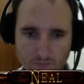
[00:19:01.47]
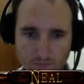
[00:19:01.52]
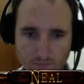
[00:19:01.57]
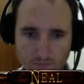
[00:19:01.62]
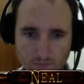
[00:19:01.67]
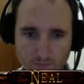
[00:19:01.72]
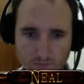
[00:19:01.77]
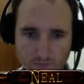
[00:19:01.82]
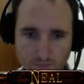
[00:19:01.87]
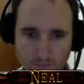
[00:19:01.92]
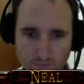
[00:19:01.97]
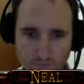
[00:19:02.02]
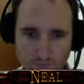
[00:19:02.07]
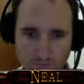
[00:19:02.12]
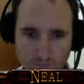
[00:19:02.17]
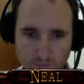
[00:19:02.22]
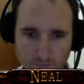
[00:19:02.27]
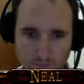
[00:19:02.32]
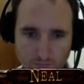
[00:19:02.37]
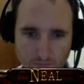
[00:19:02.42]

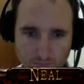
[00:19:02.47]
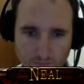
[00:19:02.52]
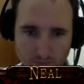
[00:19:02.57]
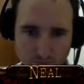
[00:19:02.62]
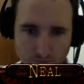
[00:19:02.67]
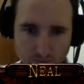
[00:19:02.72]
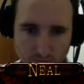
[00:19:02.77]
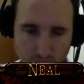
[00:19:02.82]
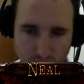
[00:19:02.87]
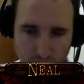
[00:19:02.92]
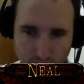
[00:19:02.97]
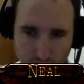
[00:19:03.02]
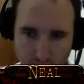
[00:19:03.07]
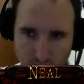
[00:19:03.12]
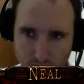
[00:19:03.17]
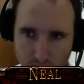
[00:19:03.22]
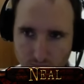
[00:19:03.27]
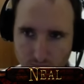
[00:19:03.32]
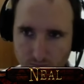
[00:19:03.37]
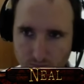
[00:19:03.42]

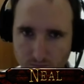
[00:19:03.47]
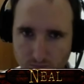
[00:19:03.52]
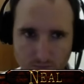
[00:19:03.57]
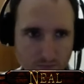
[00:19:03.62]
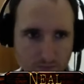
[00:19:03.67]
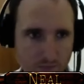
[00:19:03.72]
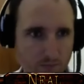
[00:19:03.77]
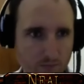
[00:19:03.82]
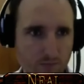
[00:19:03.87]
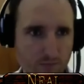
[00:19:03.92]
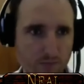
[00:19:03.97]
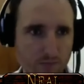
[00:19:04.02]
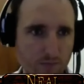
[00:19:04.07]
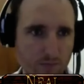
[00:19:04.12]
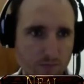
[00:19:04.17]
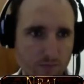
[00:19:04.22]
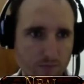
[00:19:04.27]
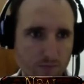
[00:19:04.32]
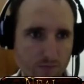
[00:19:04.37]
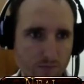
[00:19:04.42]

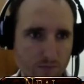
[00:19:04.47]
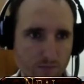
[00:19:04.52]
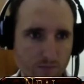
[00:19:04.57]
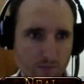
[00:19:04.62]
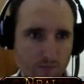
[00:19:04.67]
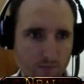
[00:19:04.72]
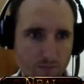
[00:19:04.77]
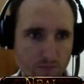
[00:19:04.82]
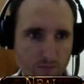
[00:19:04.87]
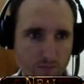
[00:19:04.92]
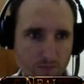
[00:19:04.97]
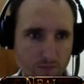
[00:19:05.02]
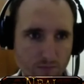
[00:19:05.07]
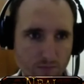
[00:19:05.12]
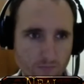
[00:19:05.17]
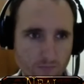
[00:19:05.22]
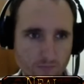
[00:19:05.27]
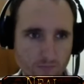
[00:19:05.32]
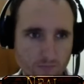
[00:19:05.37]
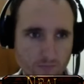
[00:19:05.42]

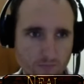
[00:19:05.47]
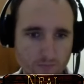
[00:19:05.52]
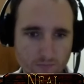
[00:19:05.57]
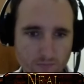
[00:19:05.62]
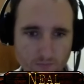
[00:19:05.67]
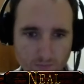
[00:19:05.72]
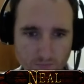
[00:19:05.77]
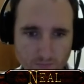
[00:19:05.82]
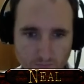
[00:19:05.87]
No words are spoken by the person on screen.